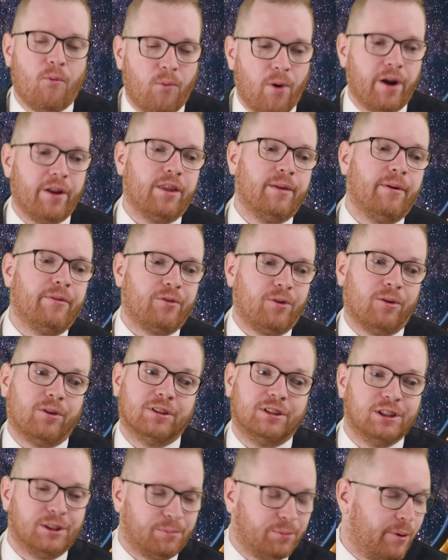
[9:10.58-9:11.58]
One of them, of
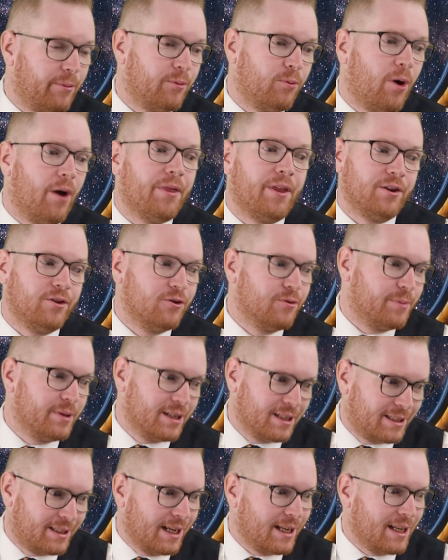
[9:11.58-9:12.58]
course, is probably one that you've
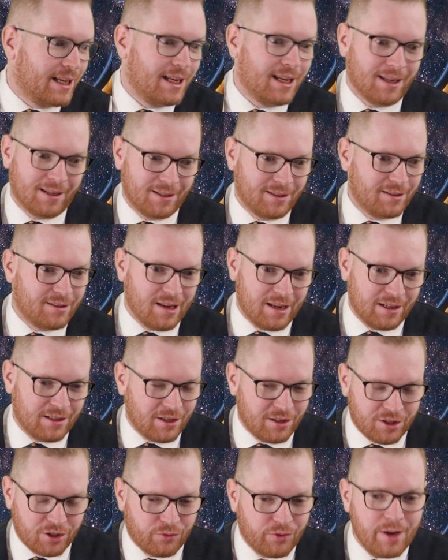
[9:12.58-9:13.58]
been sitting and,
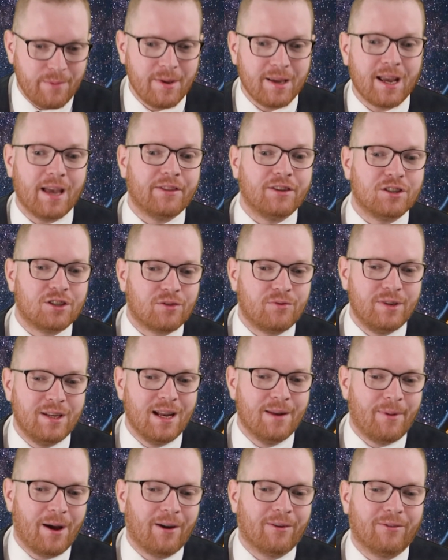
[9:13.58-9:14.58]
and screaming at the
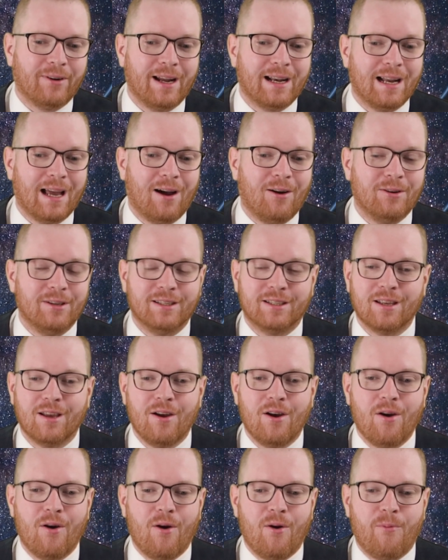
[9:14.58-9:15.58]
screen about right now is,
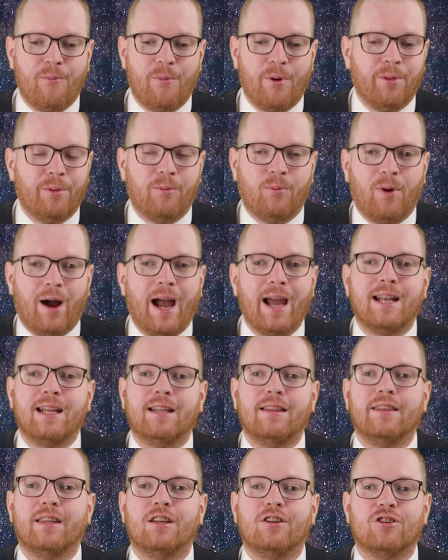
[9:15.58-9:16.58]
well, why
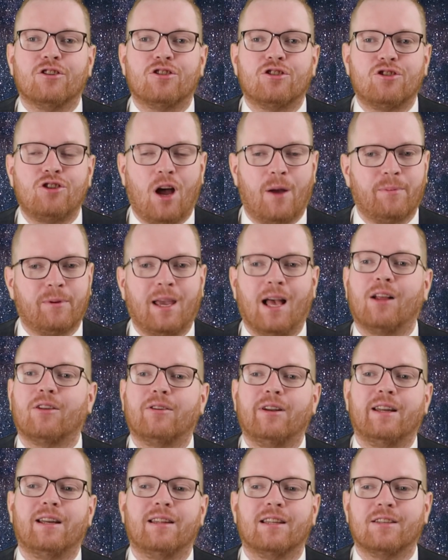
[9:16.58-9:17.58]
didn't they just stop
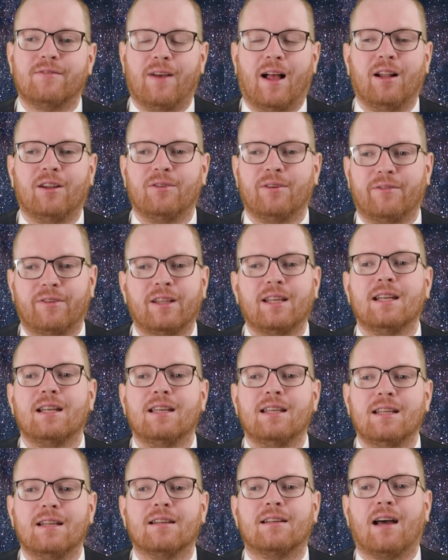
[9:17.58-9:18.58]
calculating this value if they
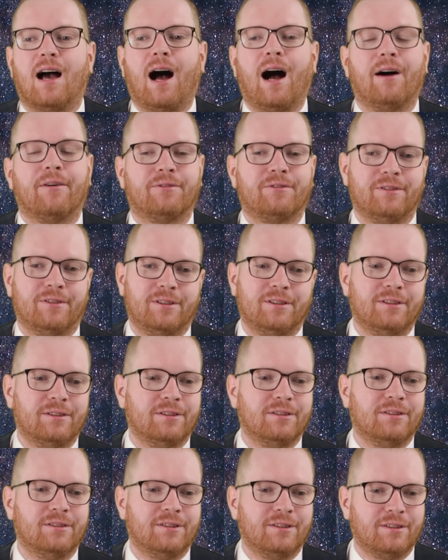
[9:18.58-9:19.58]
didn't need it after
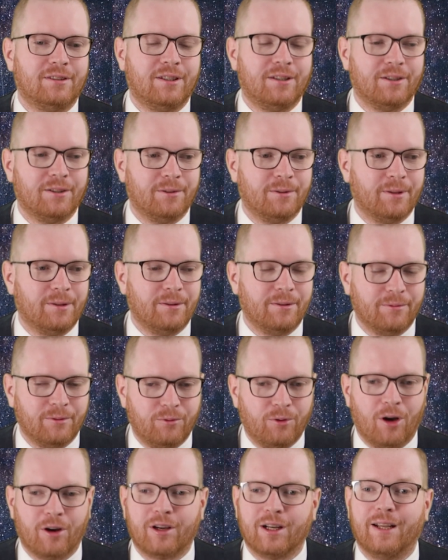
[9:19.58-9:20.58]
the
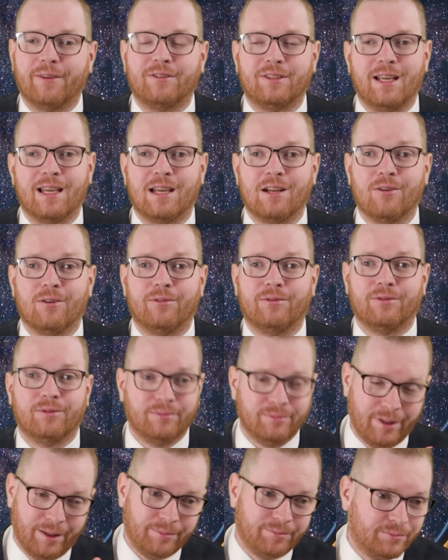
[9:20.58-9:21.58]
rocket have taken off.
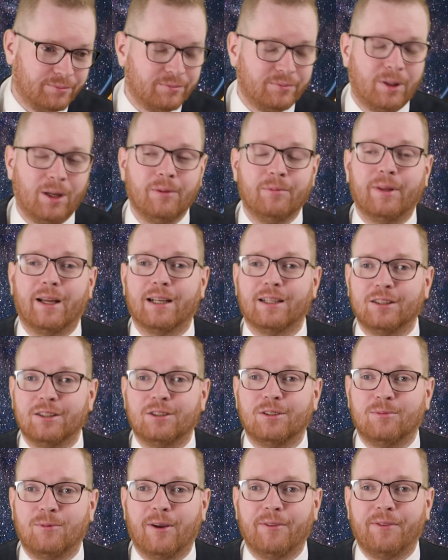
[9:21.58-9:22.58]
And well, that
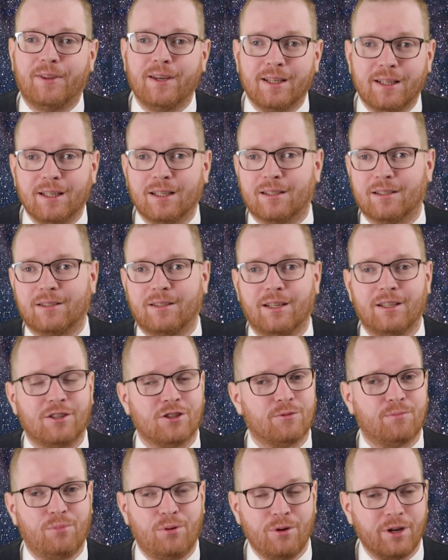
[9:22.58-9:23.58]
is what they did. They
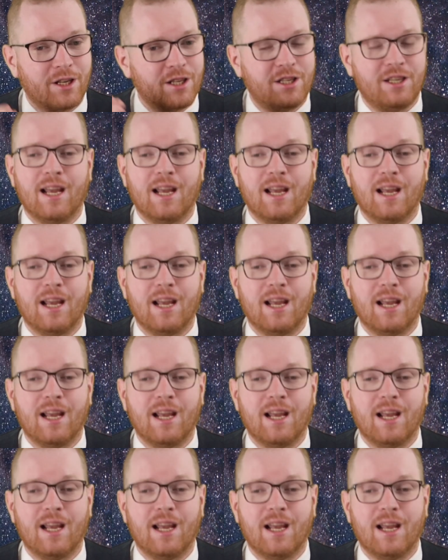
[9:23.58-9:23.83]
just put a